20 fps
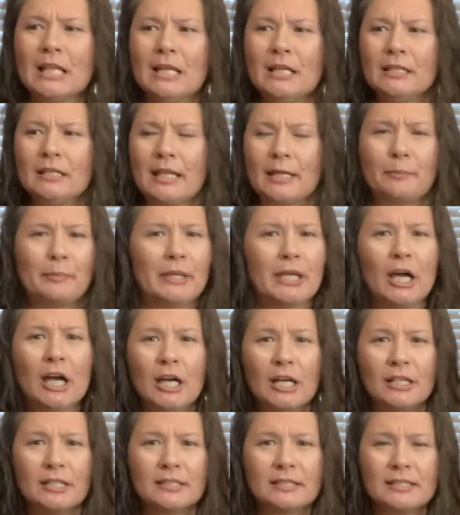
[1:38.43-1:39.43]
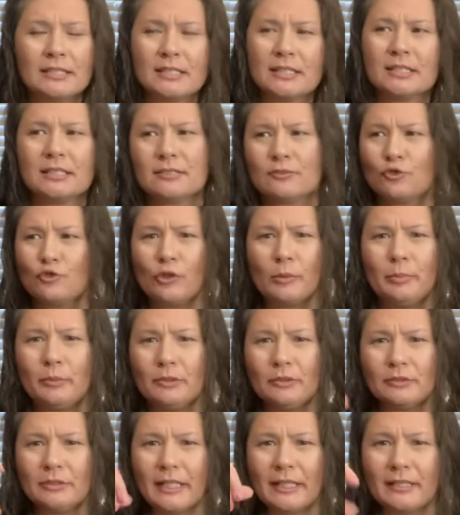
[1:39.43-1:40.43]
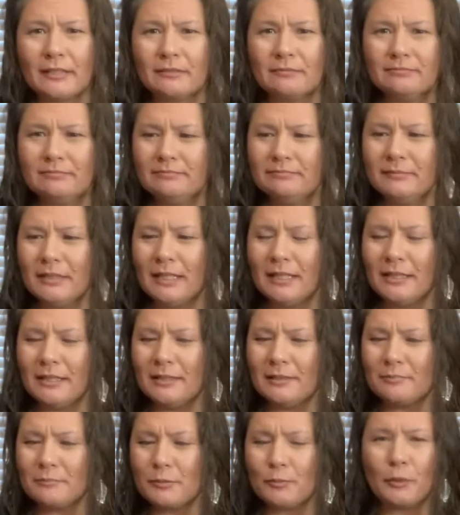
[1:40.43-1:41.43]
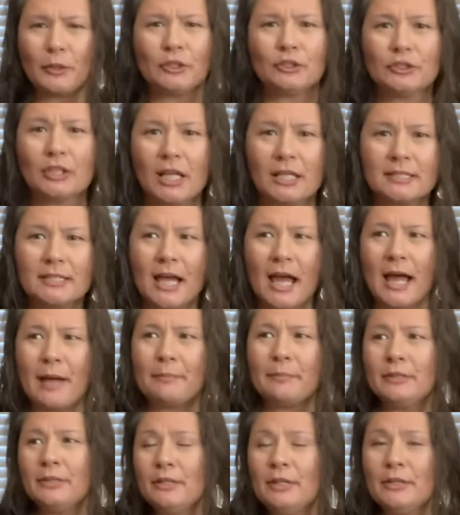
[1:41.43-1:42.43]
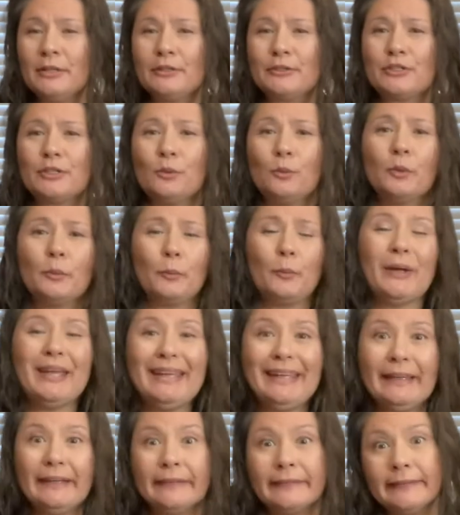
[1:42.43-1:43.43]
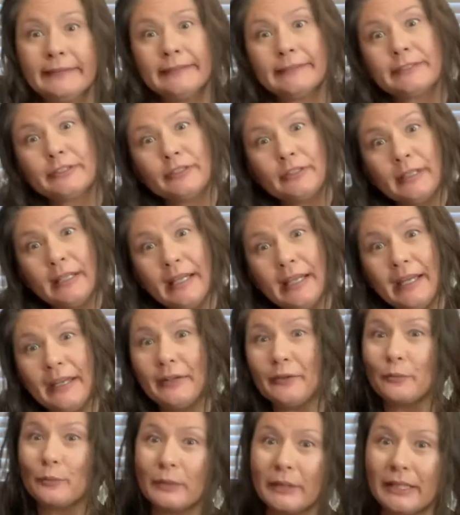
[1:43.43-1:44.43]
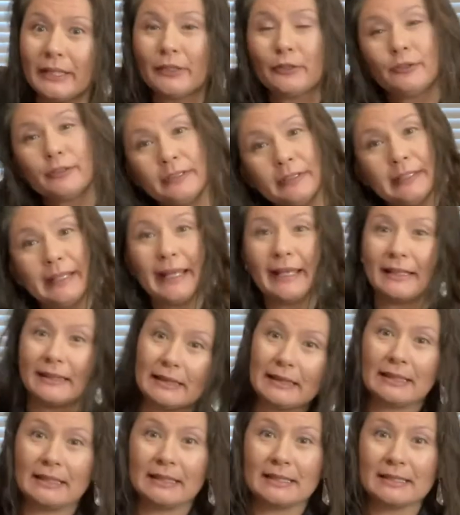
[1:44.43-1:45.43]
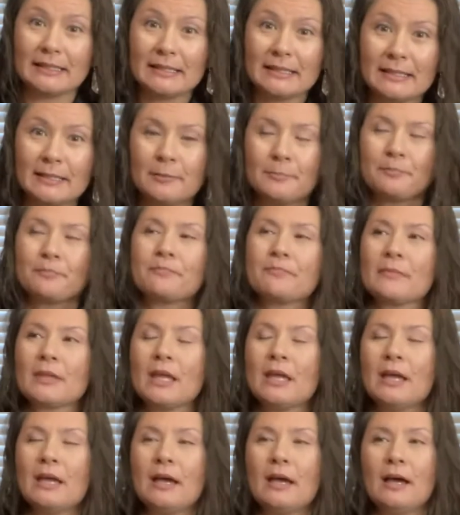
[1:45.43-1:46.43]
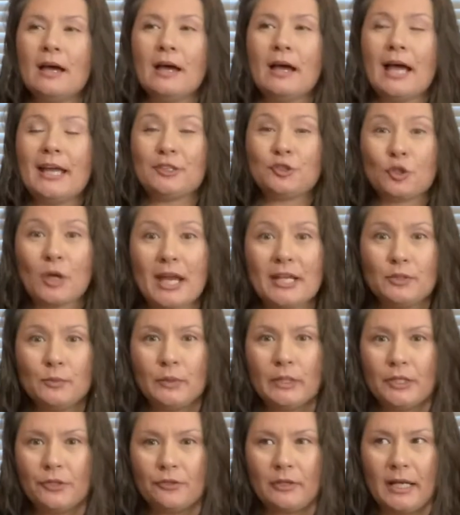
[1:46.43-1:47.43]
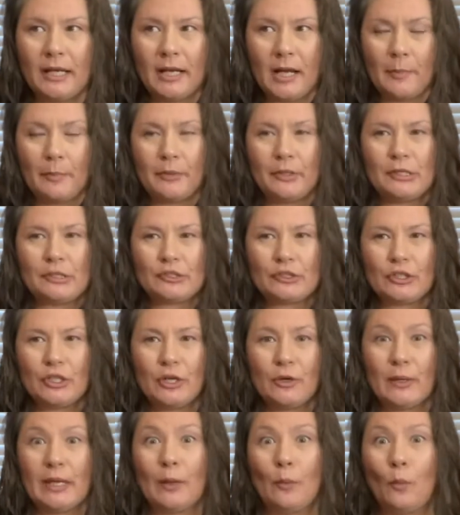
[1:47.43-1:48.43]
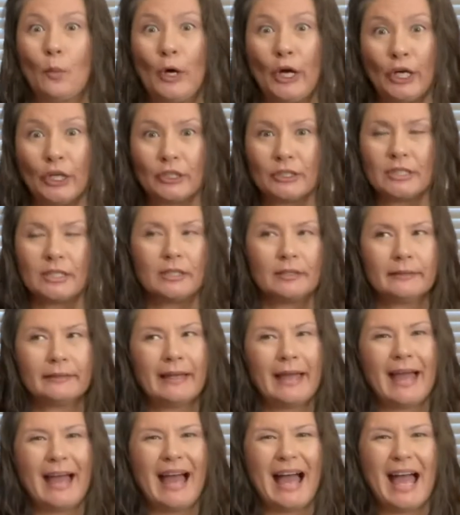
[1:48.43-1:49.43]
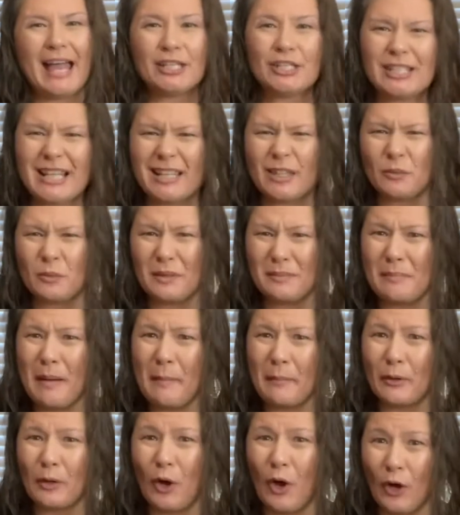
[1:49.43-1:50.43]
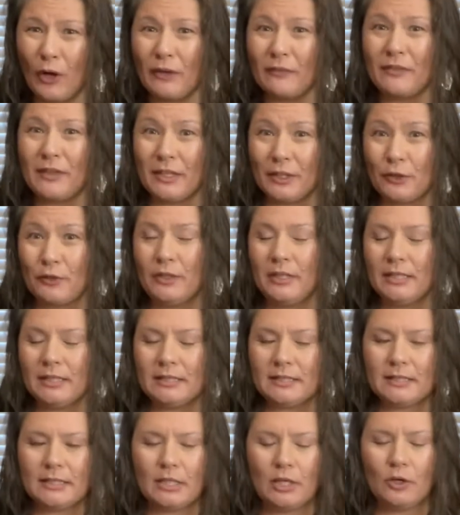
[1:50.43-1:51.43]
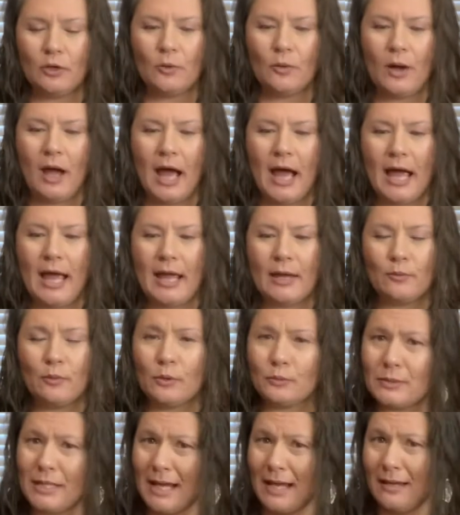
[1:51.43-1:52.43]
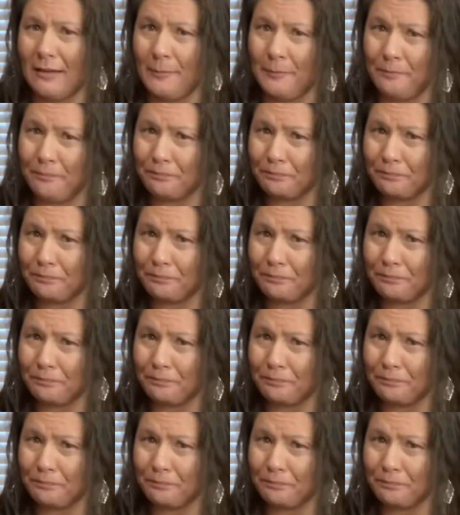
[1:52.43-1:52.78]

like pecans dribbled, sprinkled on top. So we are gonna try to recreate this. I tried to recreate it a couple years ago. It worked. I just have to remember all of the ingredients. So I wrote down